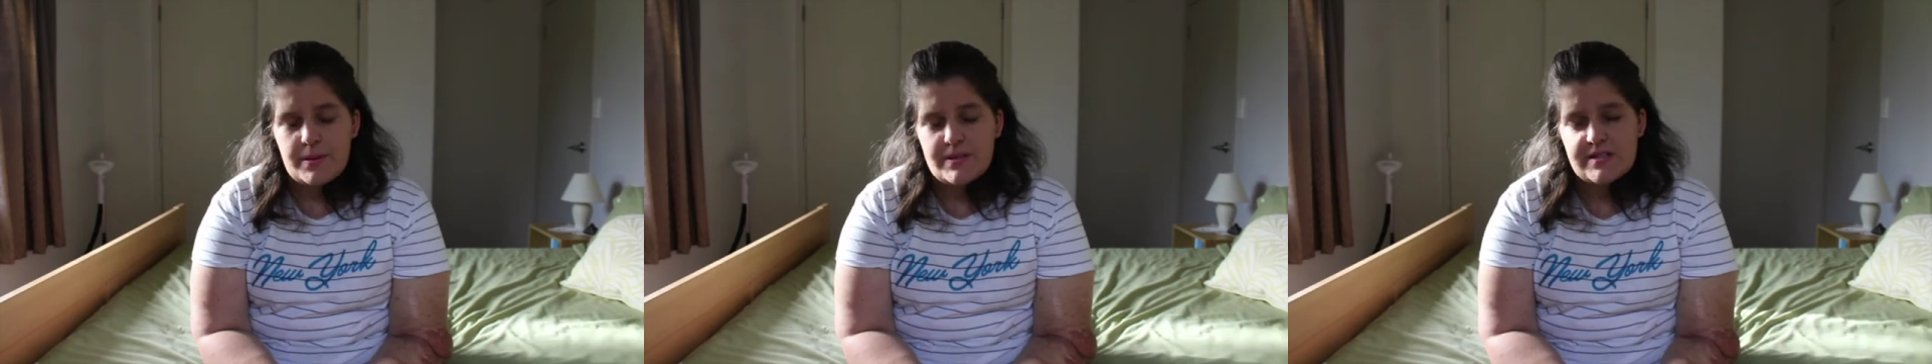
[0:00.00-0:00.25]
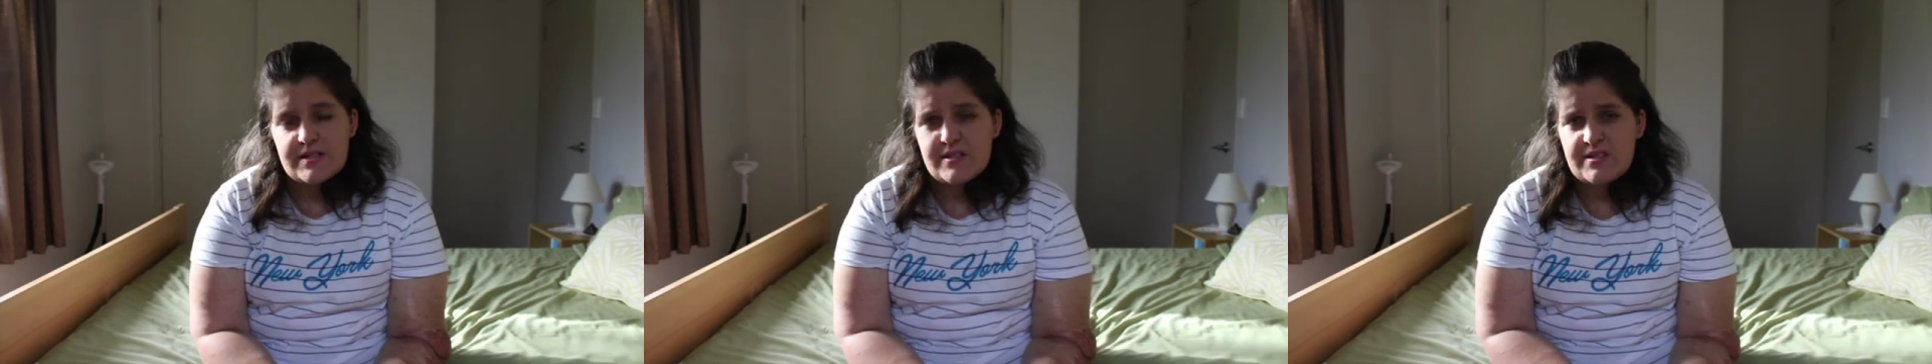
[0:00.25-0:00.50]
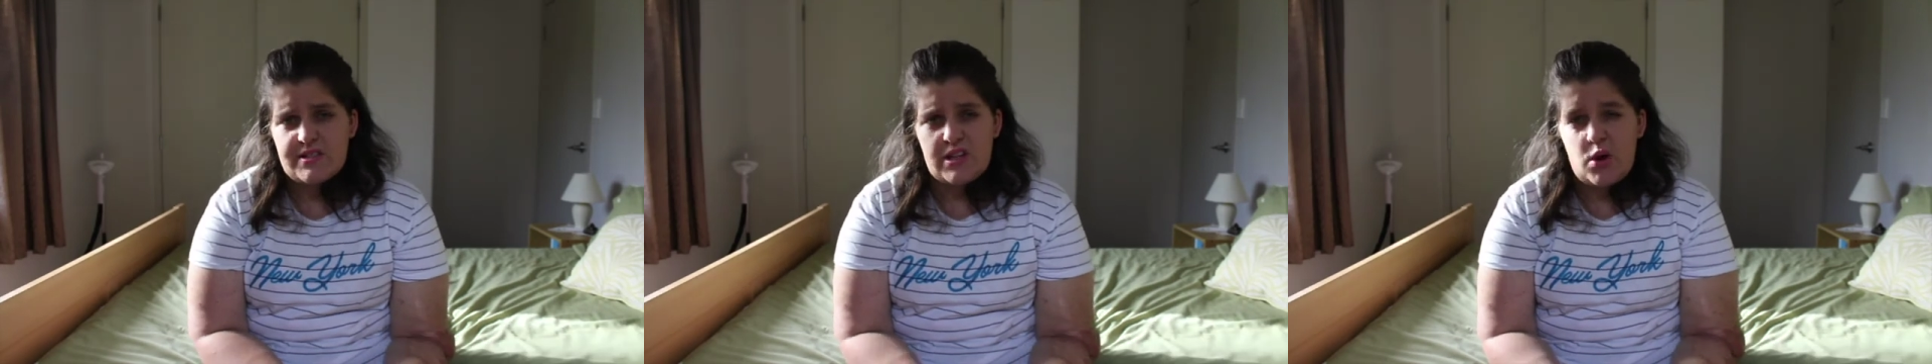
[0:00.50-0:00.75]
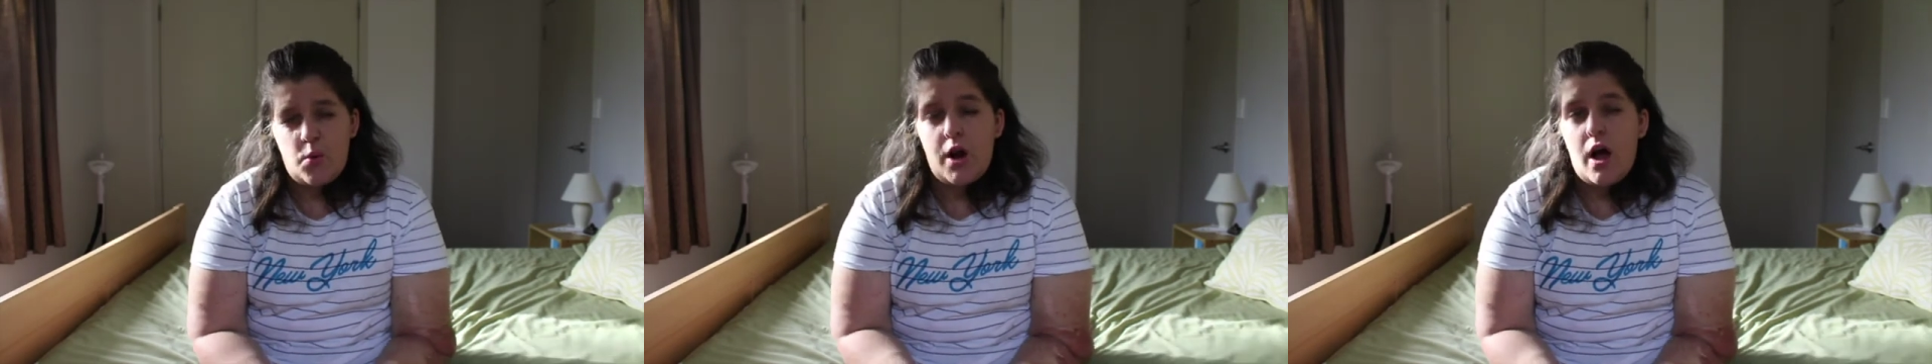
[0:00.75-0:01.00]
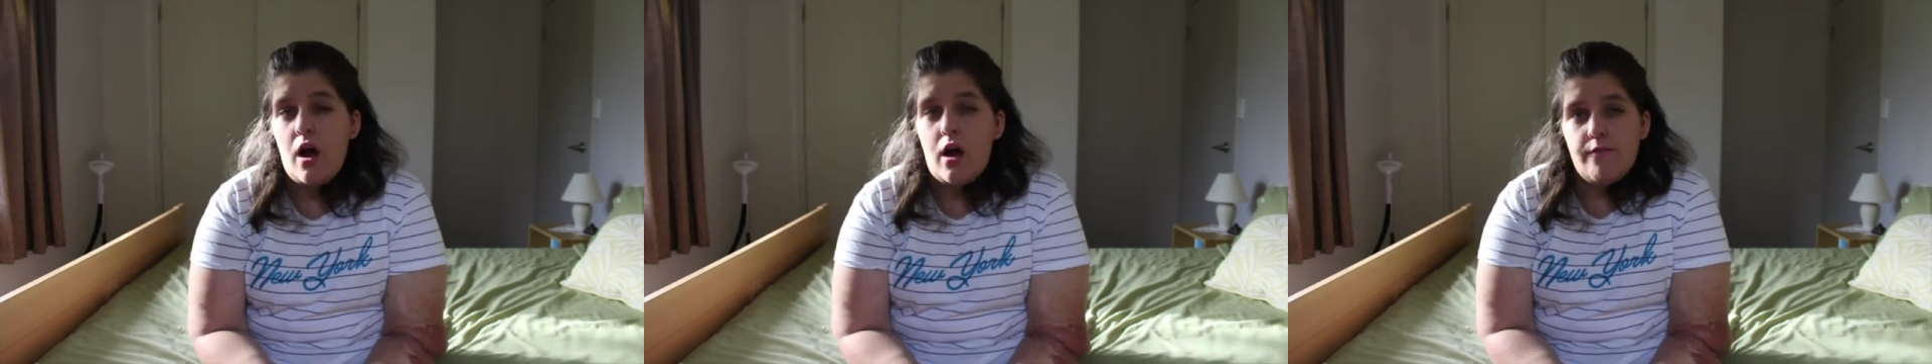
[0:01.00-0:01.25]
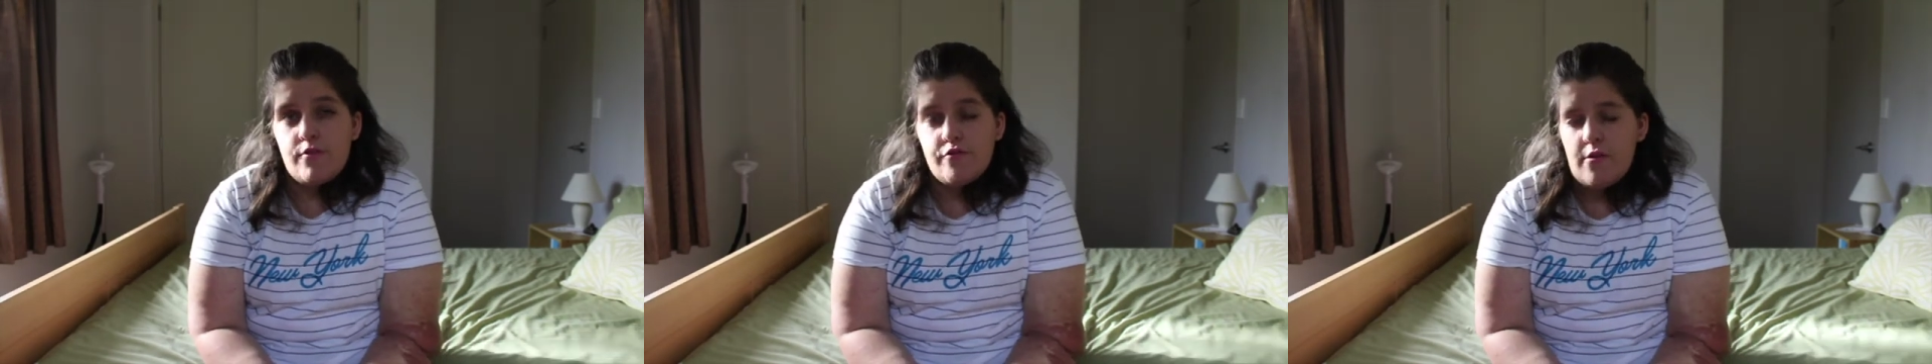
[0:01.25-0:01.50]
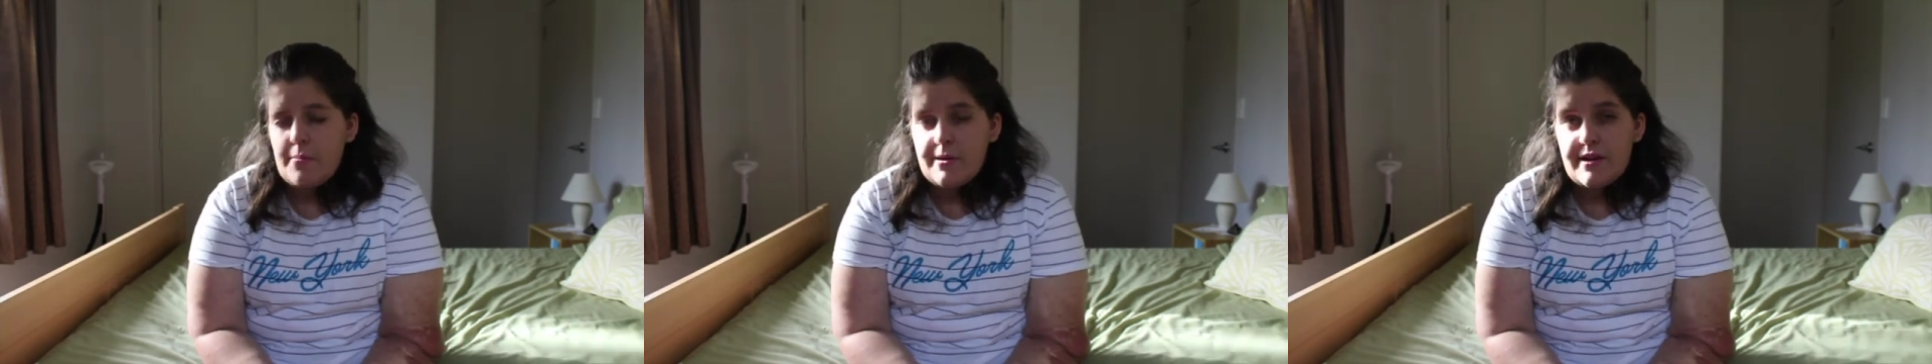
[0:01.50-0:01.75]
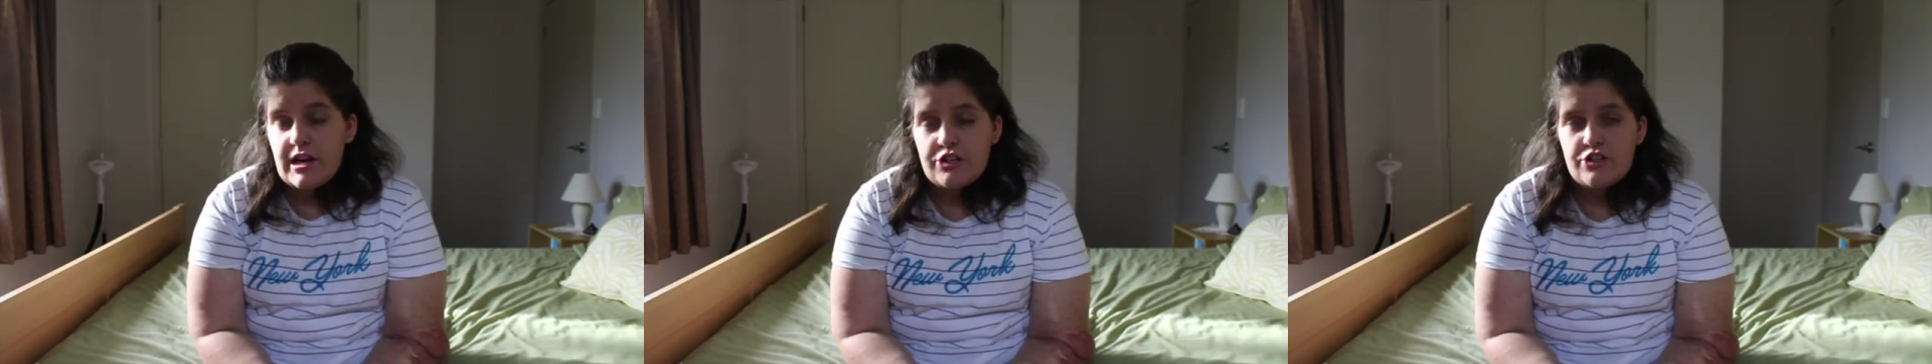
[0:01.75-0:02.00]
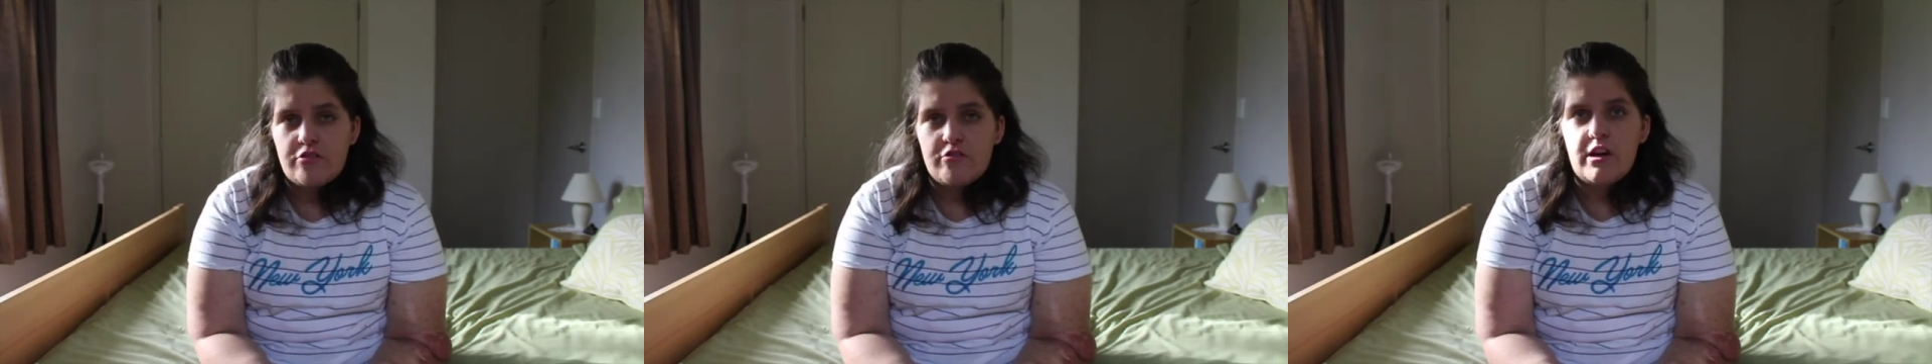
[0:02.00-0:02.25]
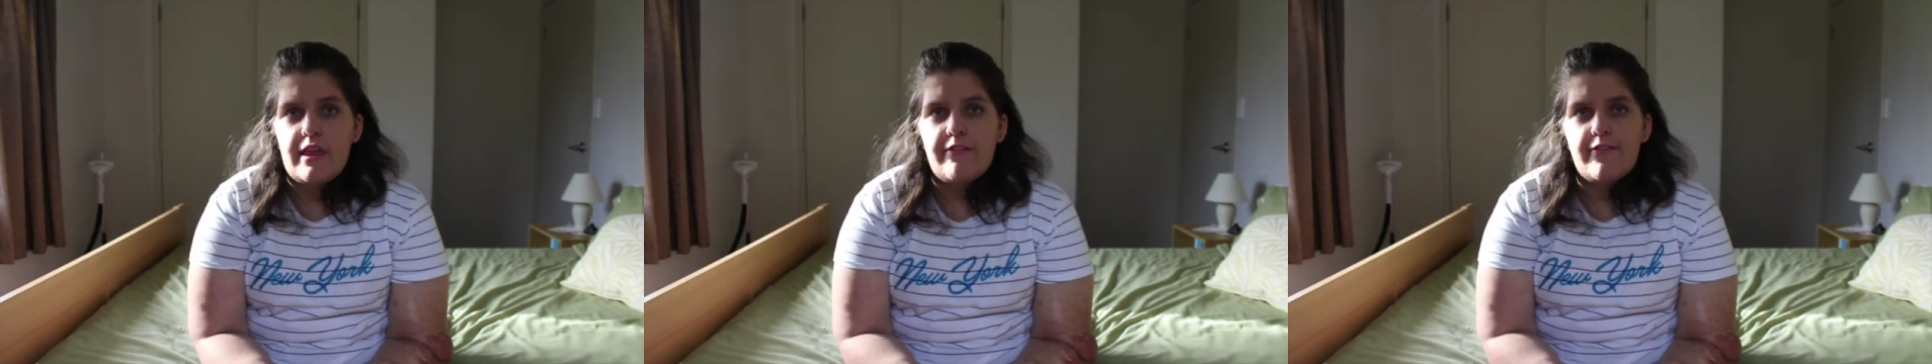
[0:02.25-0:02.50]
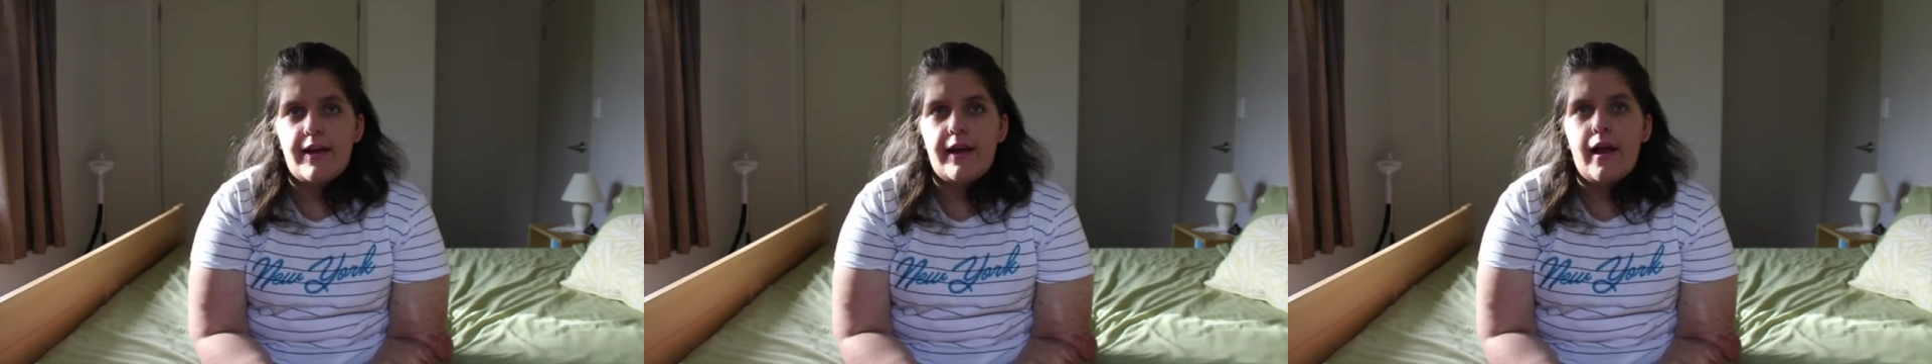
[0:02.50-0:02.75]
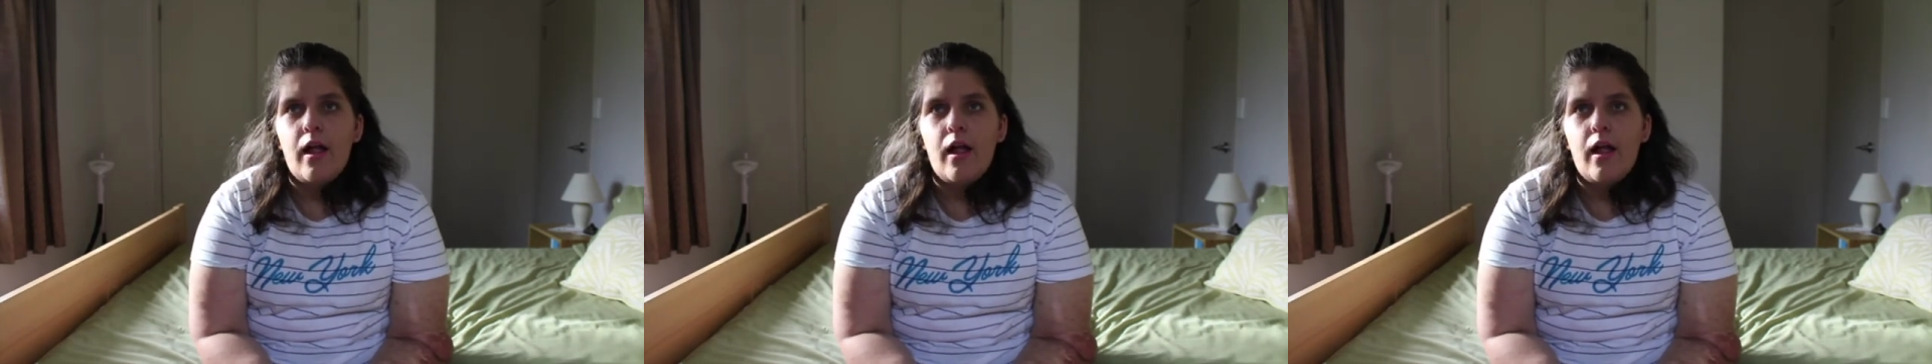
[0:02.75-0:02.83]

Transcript: business because I don't want to harm their reputation or anything.